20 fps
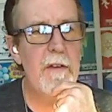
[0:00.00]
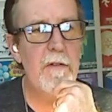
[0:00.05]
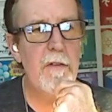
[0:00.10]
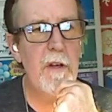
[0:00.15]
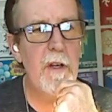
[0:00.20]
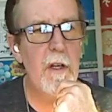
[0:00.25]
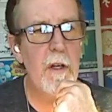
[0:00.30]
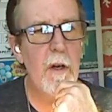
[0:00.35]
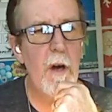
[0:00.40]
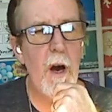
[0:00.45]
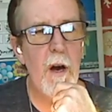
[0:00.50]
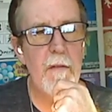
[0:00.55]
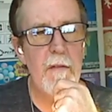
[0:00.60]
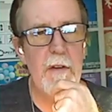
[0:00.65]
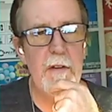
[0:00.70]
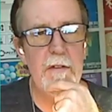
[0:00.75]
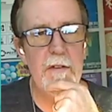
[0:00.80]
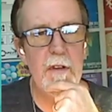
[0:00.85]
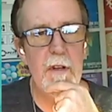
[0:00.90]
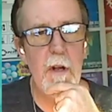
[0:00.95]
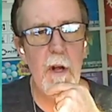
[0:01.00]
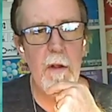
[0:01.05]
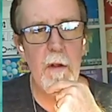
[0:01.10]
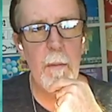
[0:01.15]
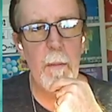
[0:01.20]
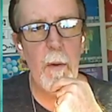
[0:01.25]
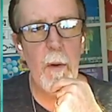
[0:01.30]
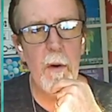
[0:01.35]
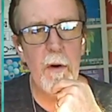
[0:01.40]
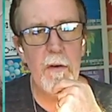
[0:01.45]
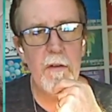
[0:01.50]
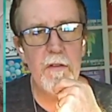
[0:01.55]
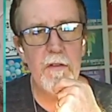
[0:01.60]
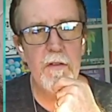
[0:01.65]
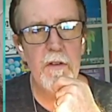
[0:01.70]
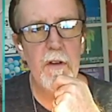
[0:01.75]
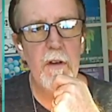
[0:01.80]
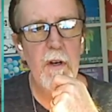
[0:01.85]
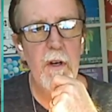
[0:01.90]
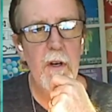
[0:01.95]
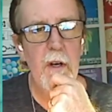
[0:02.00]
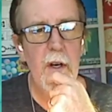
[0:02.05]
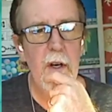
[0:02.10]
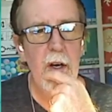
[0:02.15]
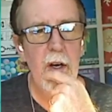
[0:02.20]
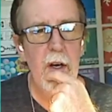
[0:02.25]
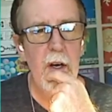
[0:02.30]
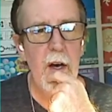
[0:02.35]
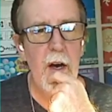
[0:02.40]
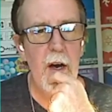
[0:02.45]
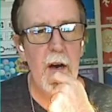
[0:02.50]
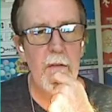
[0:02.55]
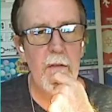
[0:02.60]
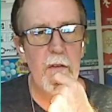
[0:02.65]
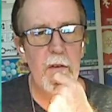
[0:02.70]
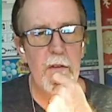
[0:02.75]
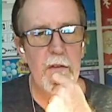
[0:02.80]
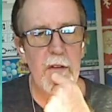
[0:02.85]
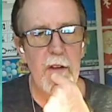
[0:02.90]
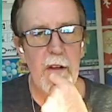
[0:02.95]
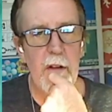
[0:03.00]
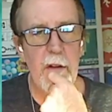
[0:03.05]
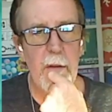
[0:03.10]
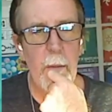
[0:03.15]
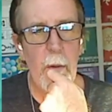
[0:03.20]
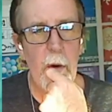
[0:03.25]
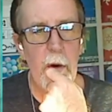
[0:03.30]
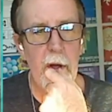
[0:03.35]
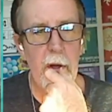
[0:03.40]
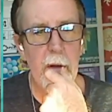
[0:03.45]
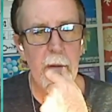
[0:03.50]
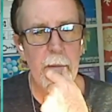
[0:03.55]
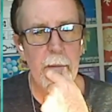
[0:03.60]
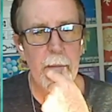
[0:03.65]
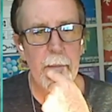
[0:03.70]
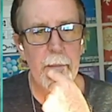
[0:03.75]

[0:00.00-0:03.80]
drinking coffee, sitting on the porch first thing in the morning.